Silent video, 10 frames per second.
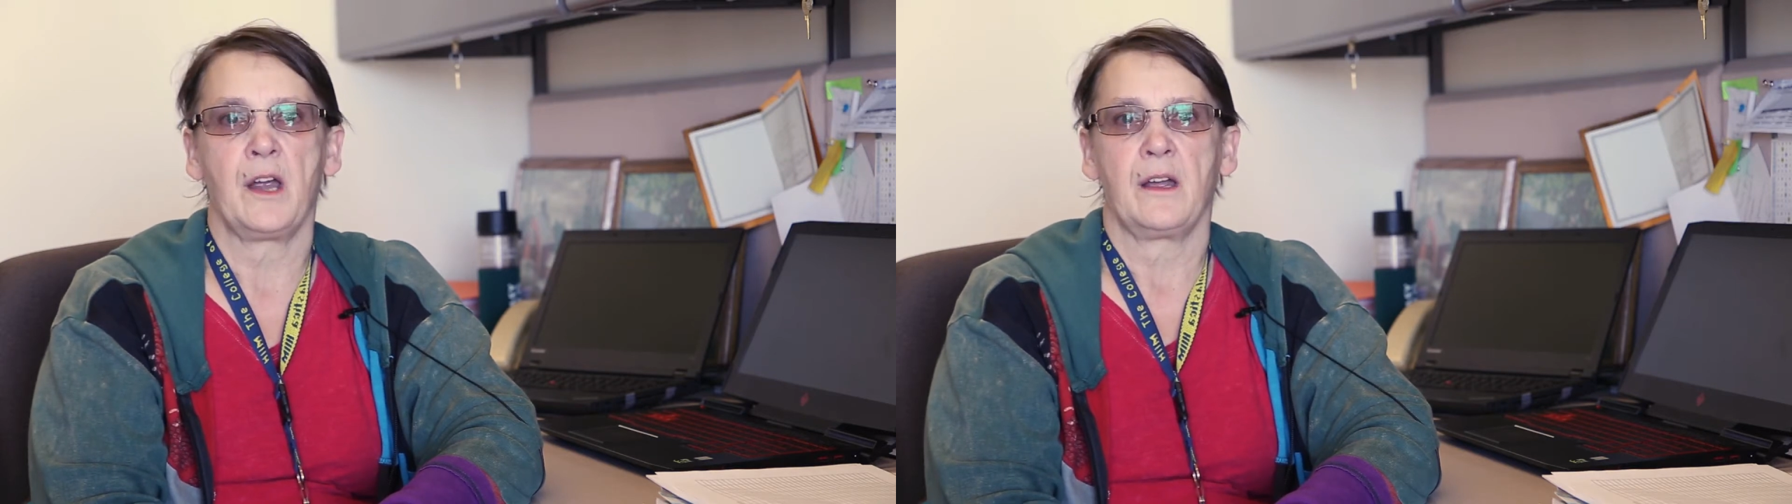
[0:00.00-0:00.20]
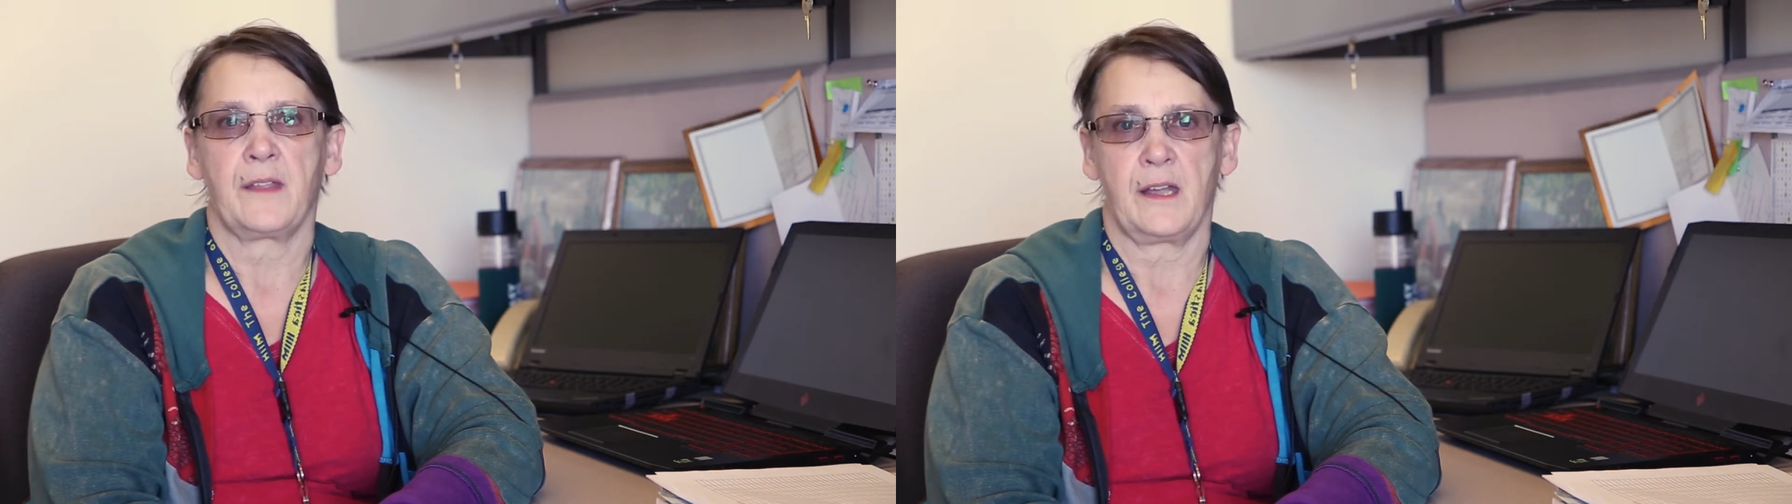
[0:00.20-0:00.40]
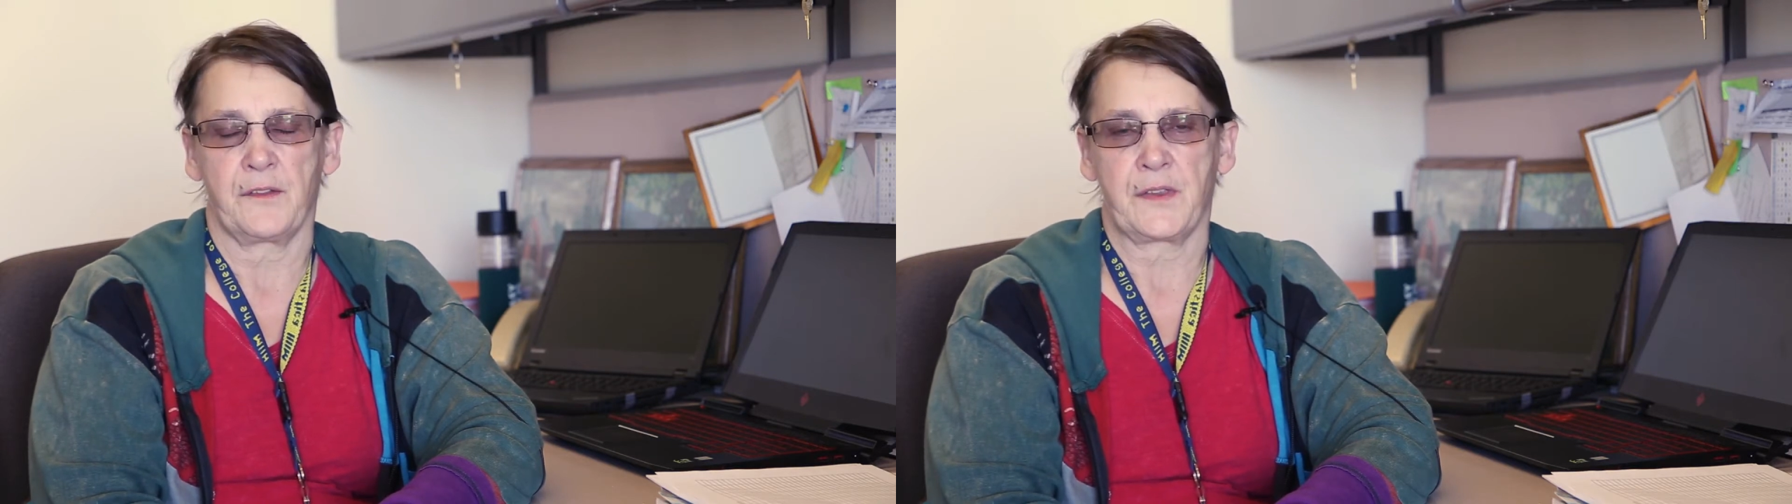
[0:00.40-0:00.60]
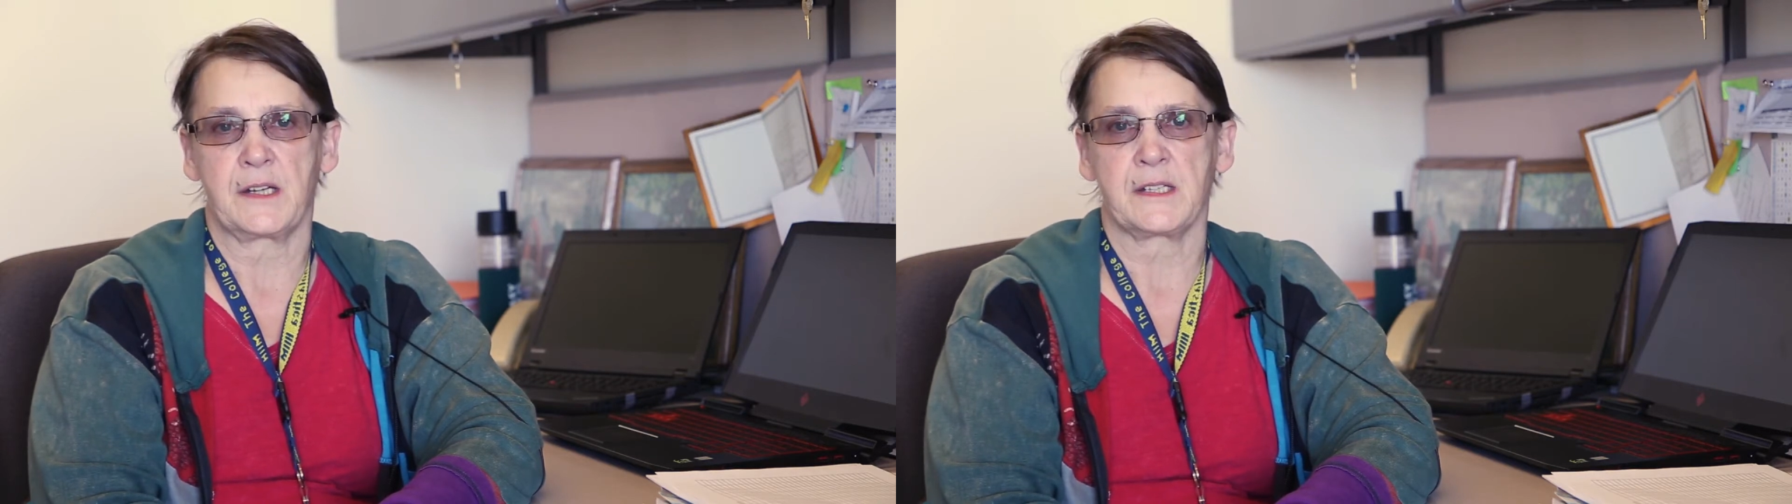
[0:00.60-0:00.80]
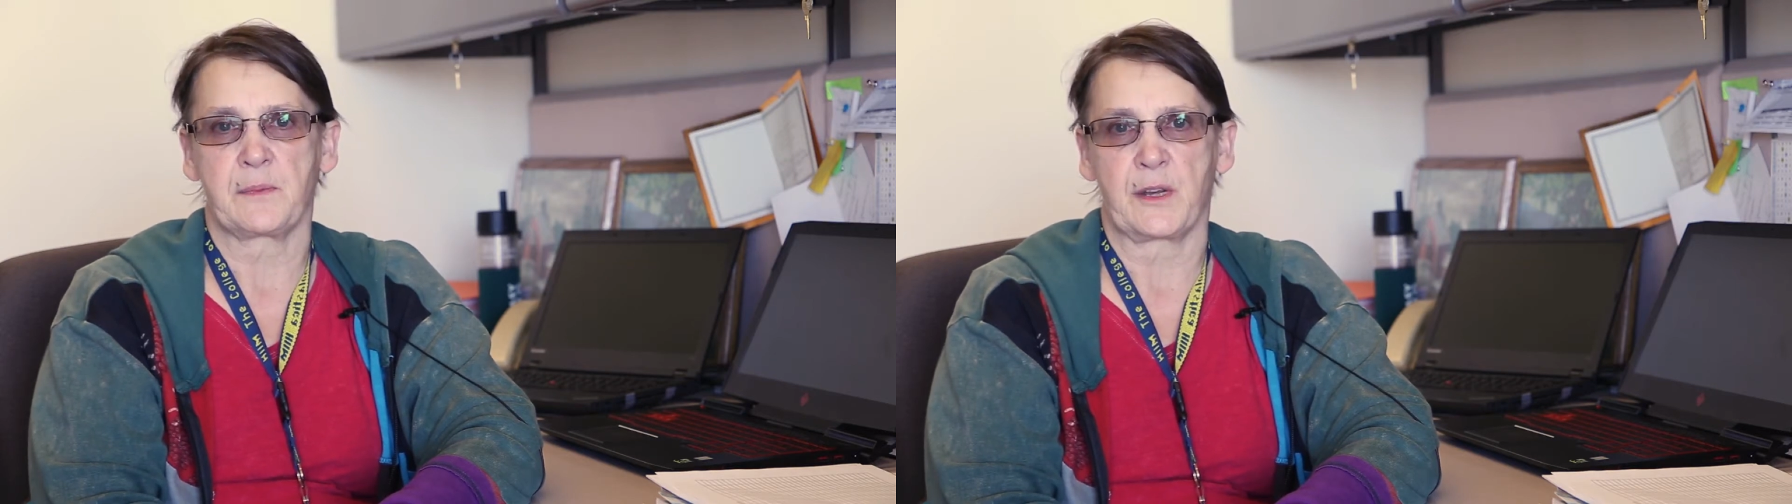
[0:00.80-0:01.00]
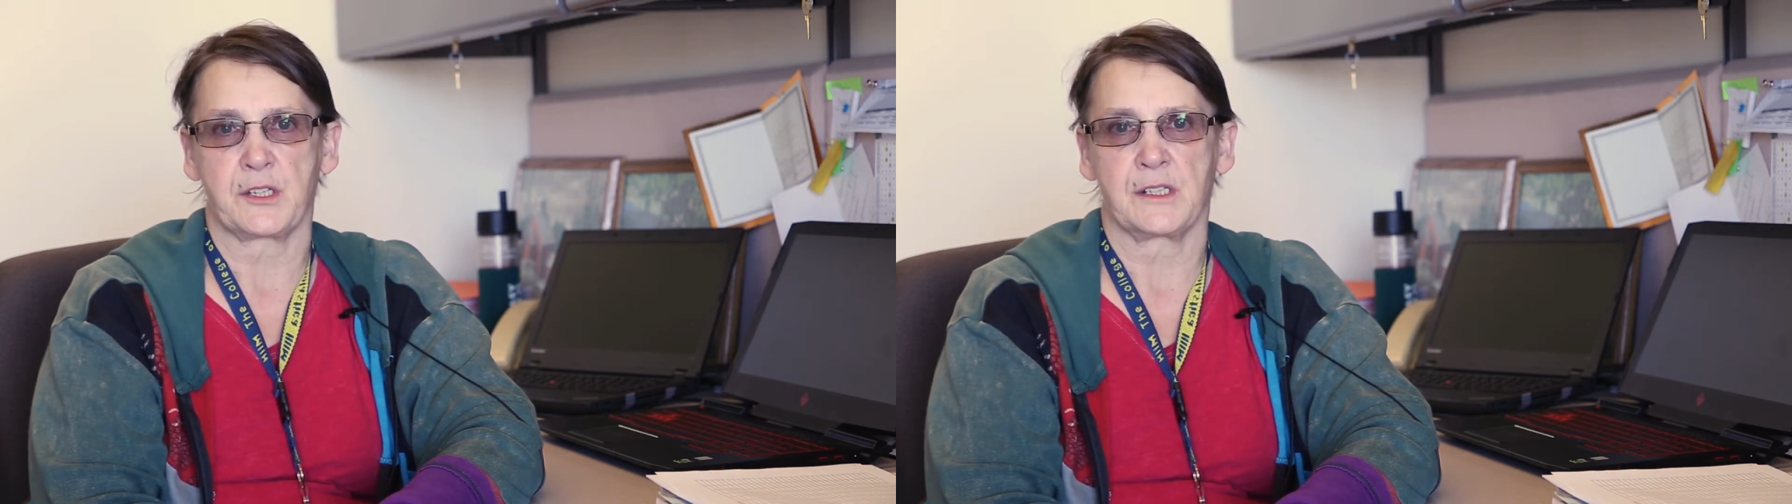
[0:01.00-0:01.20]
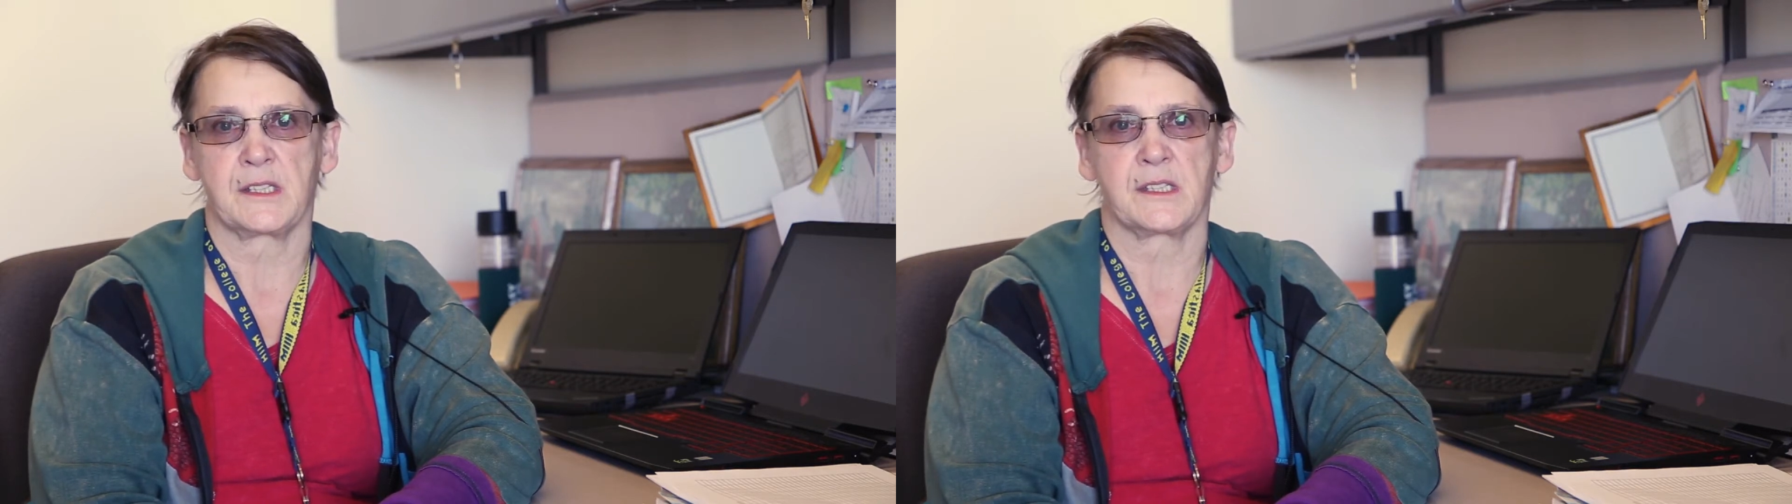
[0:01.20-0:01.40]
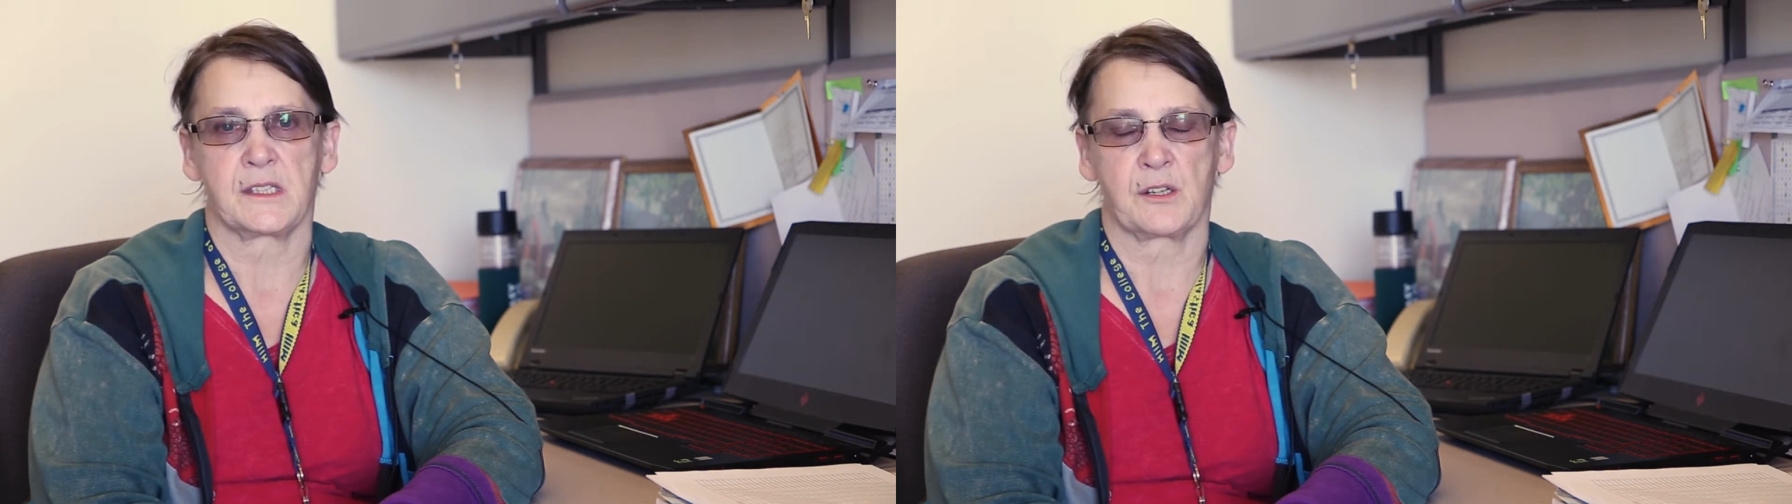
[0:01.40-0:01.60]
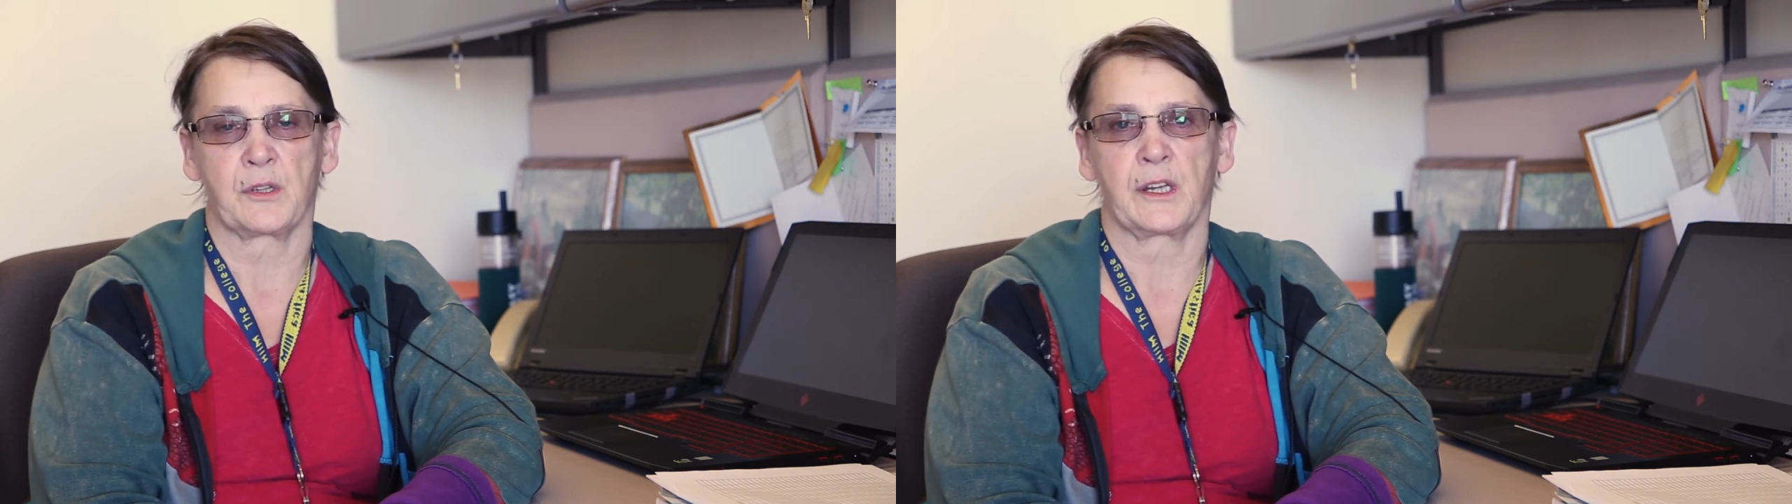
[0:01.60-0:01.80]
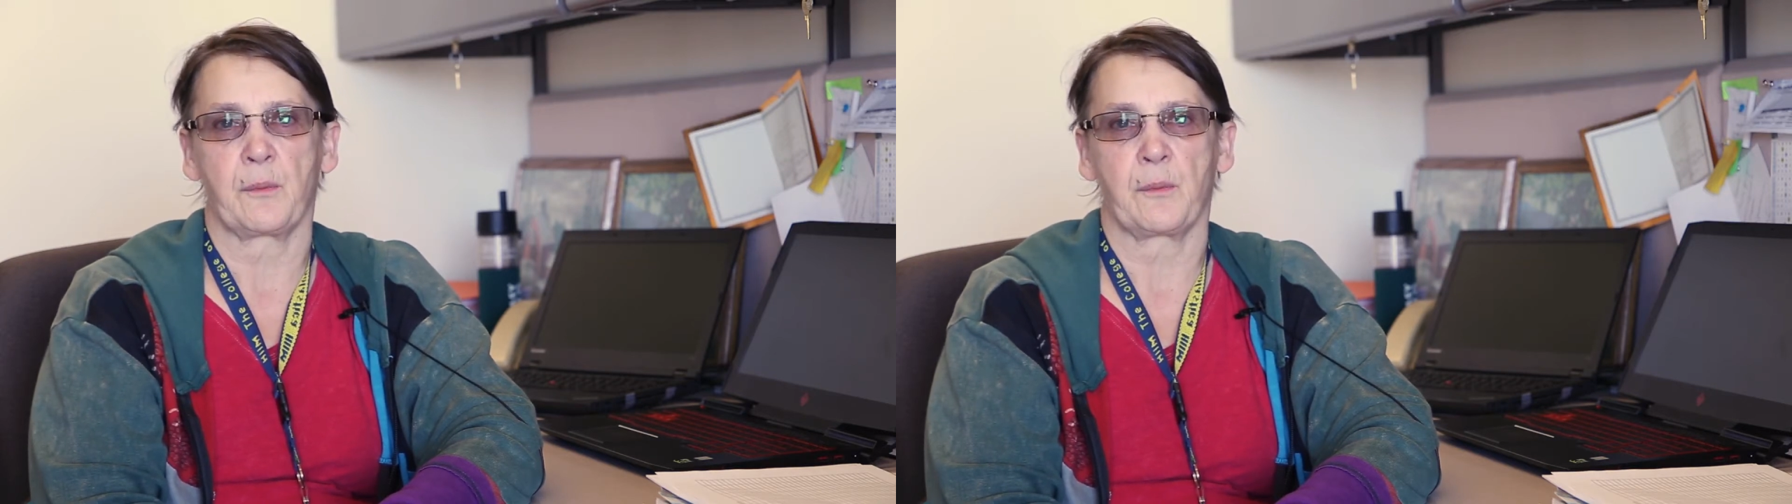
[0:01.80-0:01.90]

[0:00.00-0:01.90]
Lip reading: the Health Data Specialist is certainly a